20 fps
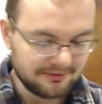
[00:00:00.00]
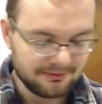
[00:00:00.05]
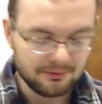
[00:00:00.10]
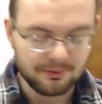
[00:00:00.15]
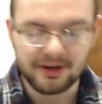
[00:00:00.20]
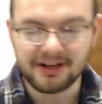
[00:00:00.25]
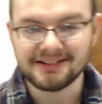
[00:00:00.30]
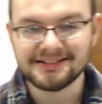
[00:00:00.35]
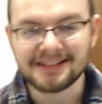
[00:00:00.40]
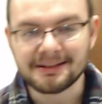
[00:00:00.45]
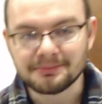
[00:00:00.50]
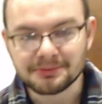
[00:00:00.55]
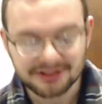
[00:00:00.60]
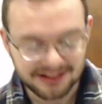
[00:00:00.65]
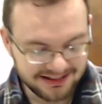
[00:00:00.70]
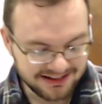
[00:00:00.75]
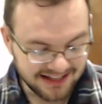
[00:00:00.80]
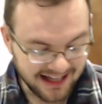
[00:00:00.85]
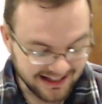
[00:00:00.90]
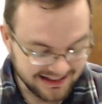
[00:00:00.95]
reassemble it
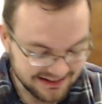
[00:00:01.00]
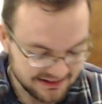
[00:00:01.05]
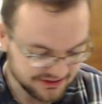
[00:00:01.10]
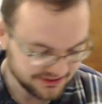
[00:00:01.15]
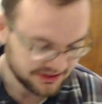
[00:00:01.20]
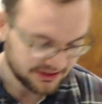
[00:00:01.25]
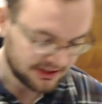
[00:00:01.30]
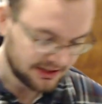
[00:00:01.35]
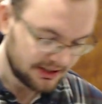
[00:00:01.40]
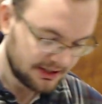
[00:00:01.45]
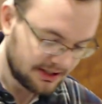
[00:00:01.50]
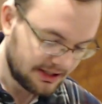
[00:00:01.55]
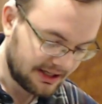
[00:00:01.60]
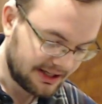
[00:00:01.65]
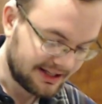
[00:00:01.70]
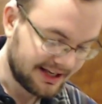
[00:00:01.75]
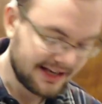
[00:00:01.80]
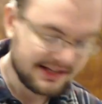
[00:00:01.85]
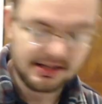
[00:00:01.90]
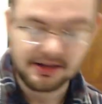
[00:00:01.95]
nice in
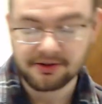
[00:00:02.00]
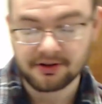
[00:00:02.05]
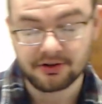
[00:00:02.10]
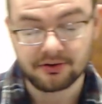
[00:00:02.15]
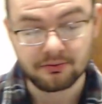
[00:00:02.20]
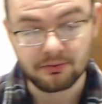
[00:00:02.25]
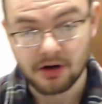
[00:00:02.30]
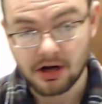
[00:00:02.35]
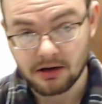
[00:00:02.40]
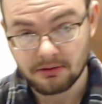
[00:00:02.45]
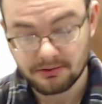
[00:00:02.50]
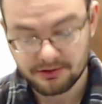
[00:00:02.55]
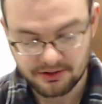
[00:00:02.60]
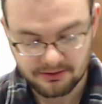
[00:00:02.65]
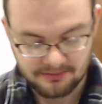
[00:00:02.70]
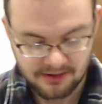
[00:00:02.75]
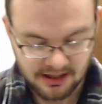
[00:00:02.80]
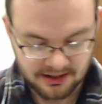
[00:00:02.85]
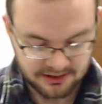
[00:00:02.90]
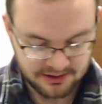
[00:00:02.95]
case something's wrong with your
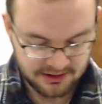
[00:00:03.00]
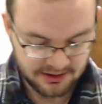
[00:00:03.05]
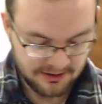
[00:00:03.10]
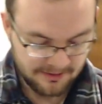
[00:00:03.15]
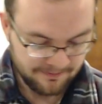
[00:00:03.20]
monitor.